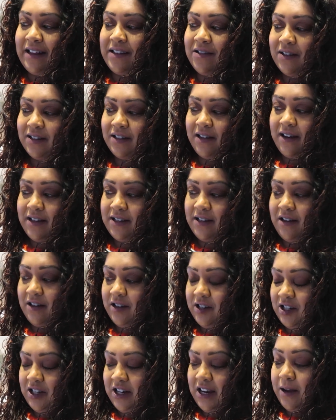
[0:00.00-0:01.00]
It's not as good as
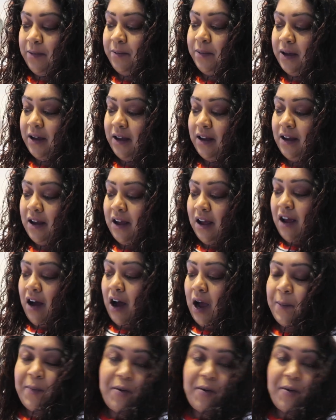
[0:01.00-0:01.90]
last year, but I